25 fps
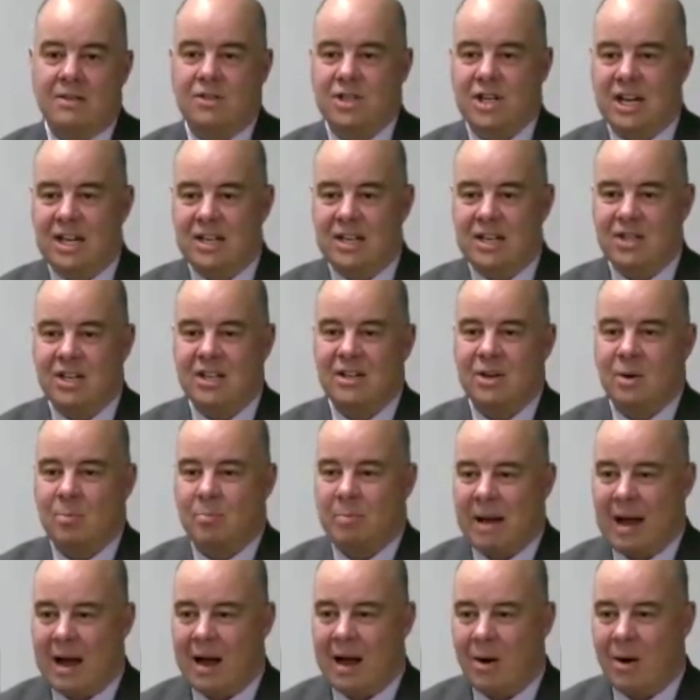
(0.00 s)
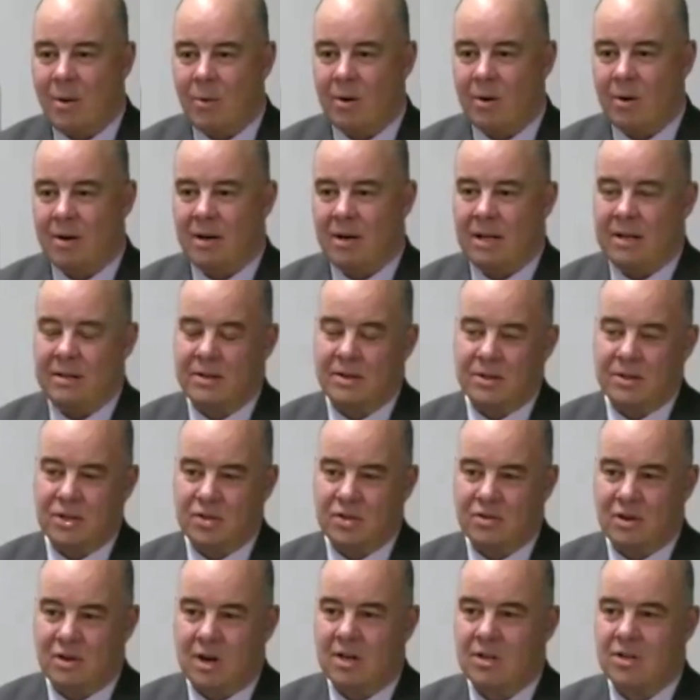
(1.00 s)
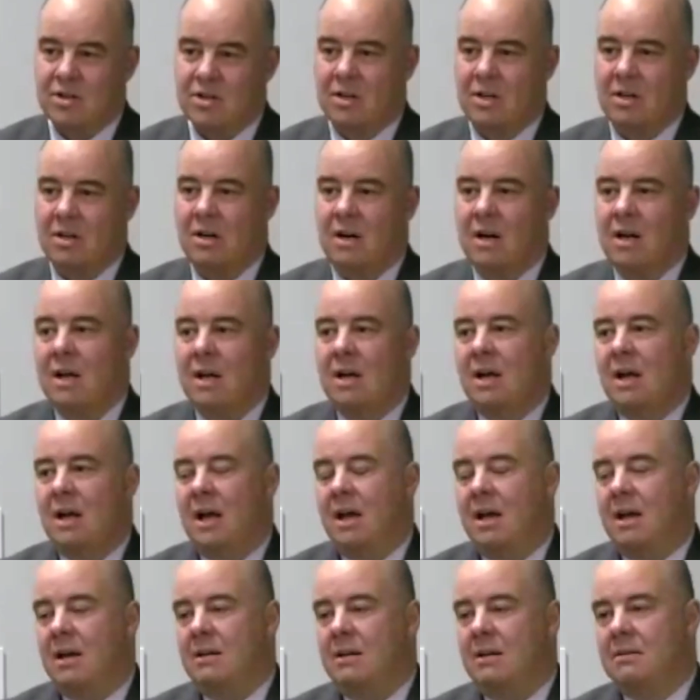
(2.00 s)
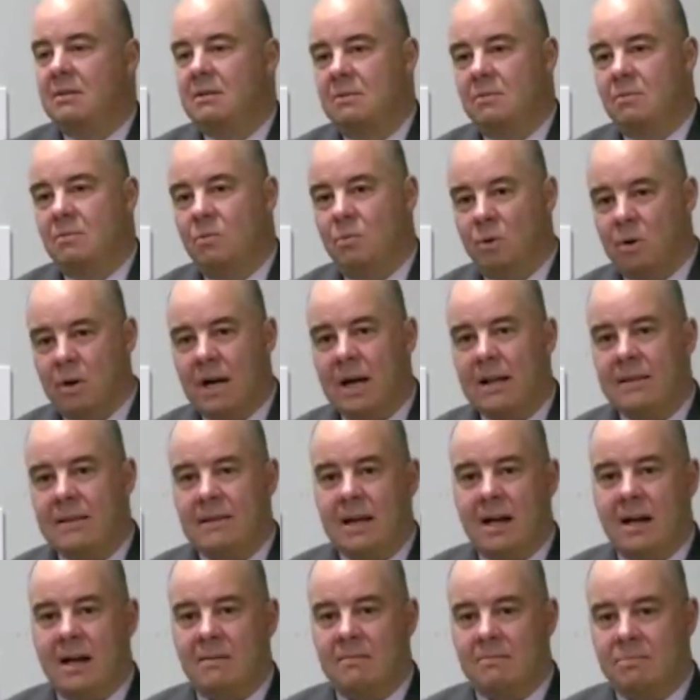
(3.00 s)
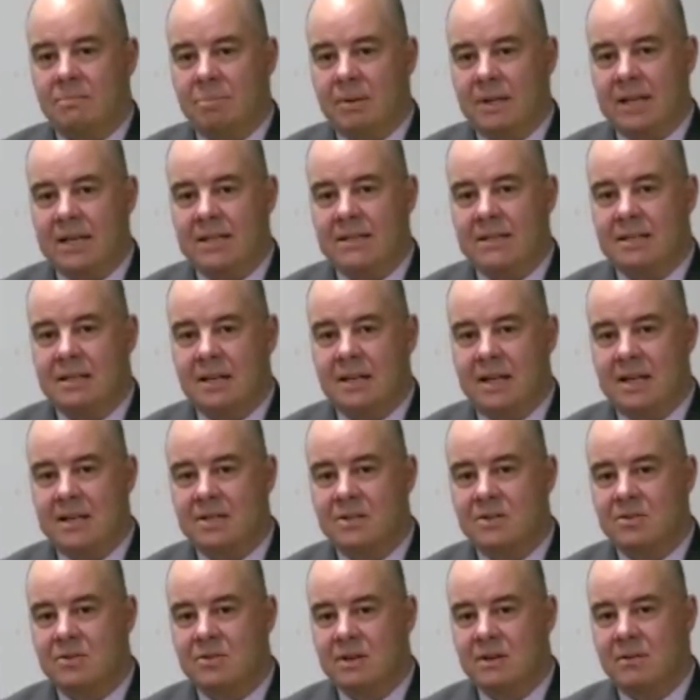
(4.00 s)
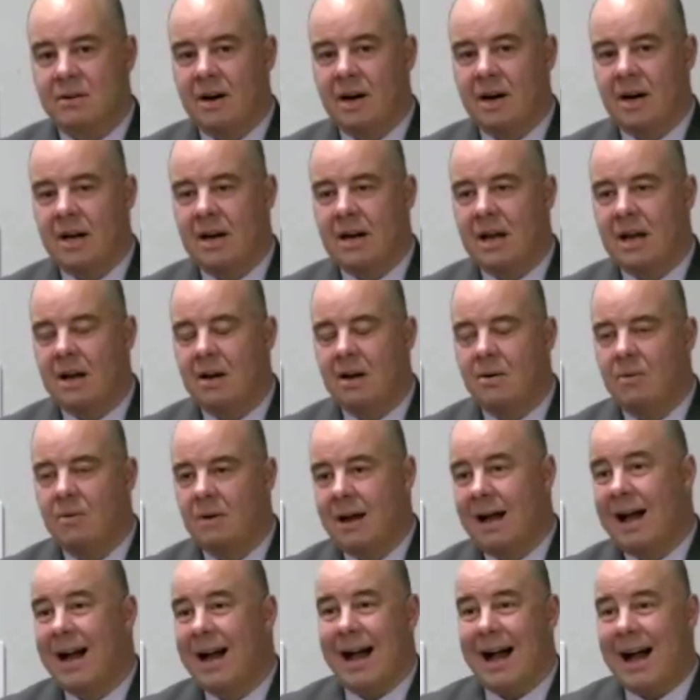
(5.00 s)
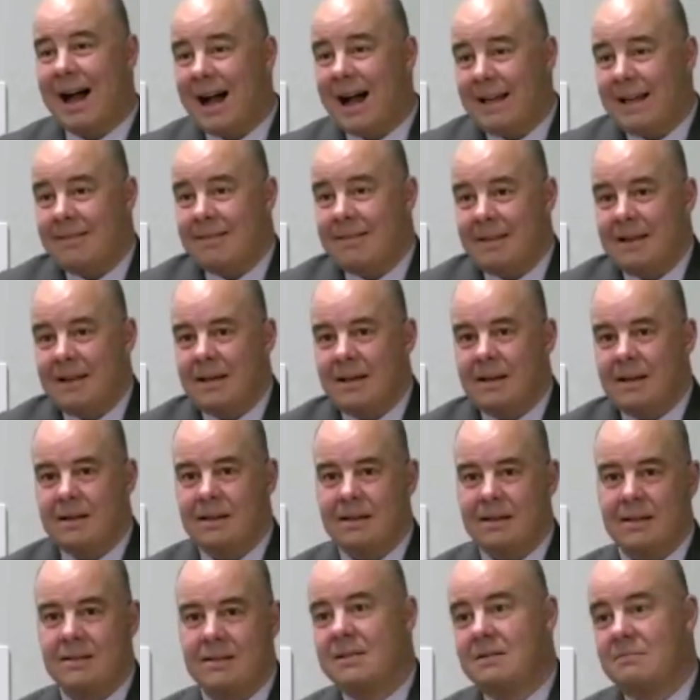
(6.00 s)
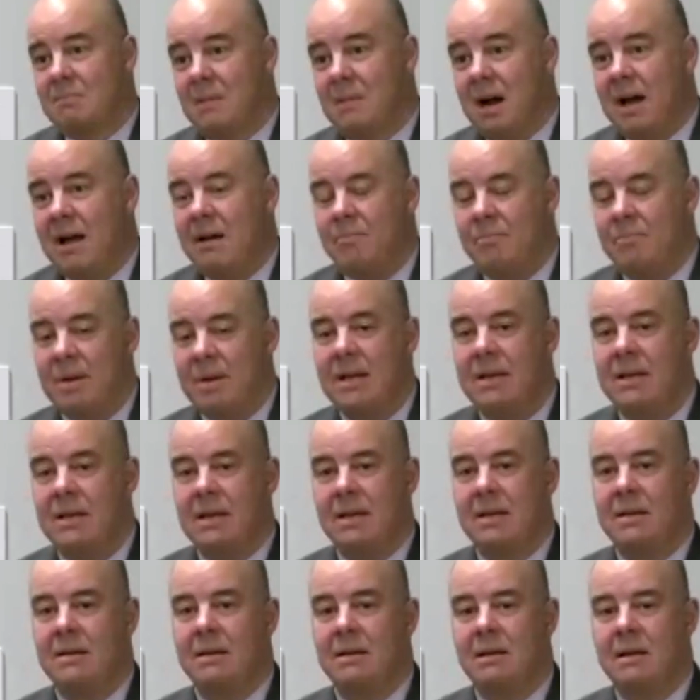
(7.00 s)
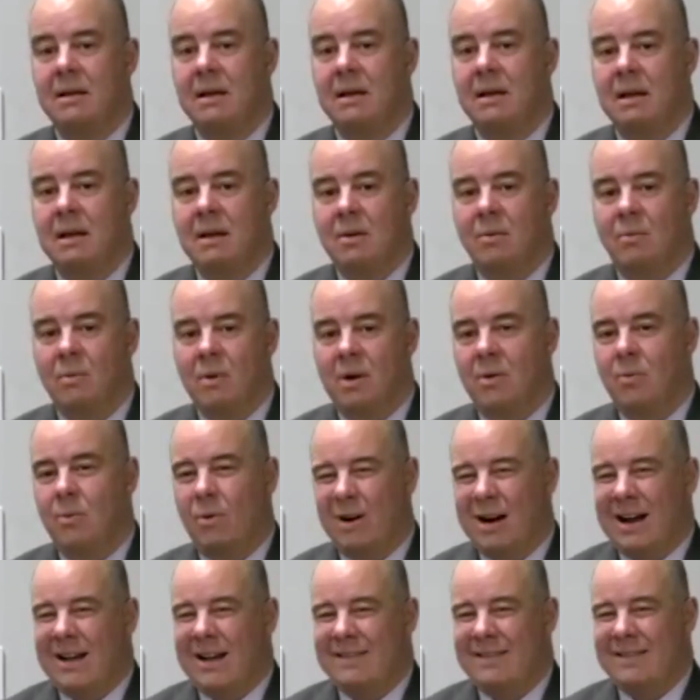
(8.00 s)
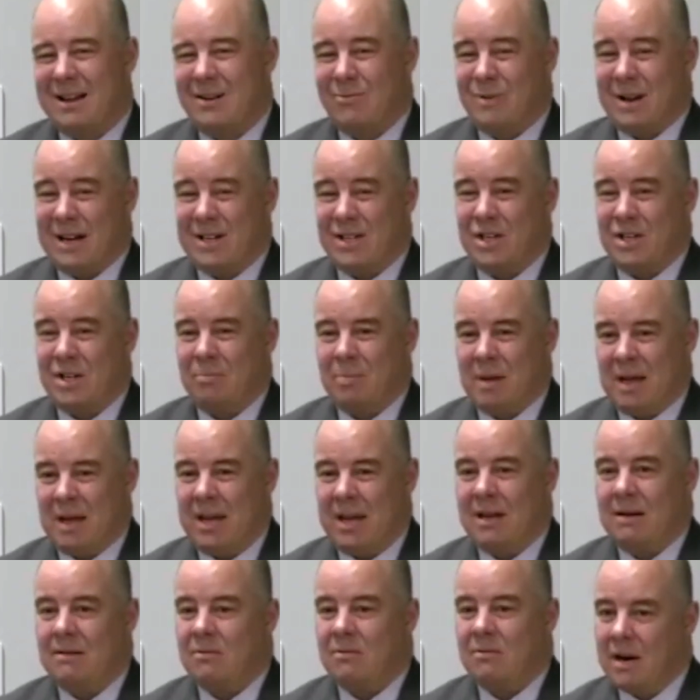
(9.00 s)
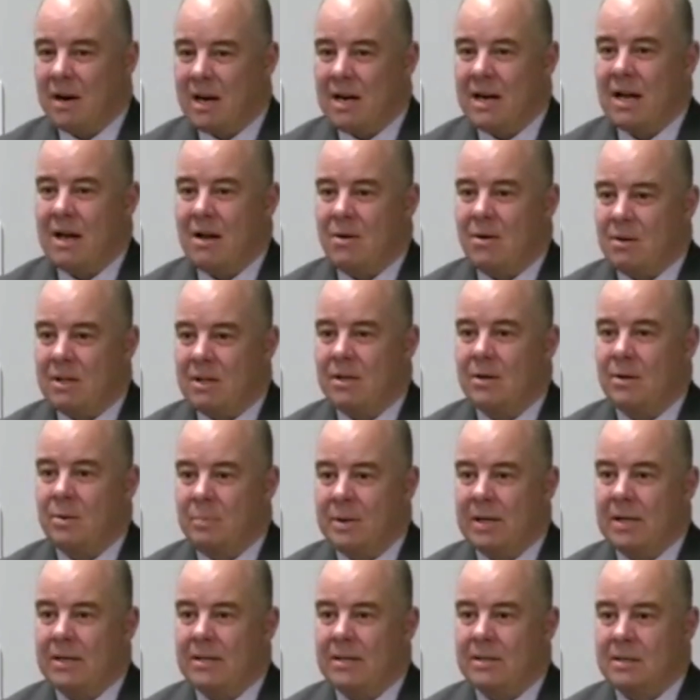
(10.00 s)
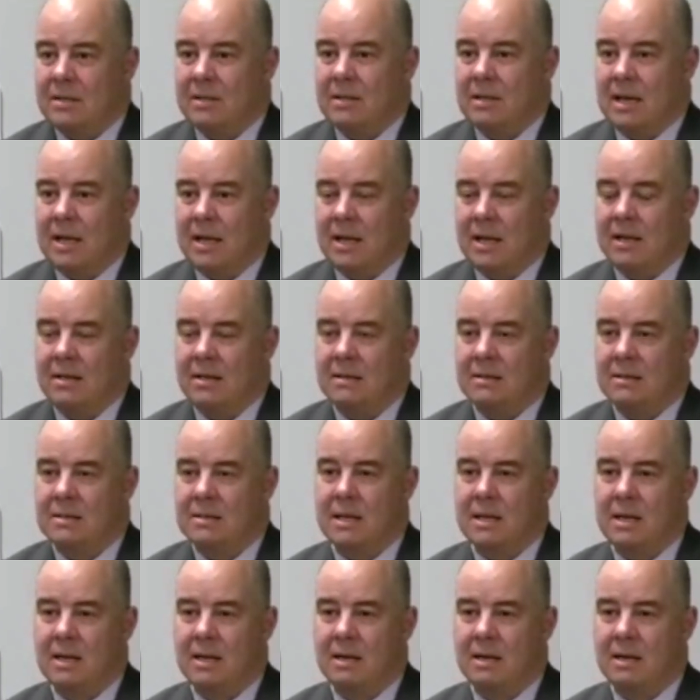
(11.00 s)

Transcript: changing their power and their structure. And we're at that place in history right now, I think, and this is my opinion, where we're at that retching pain right now a little bit, and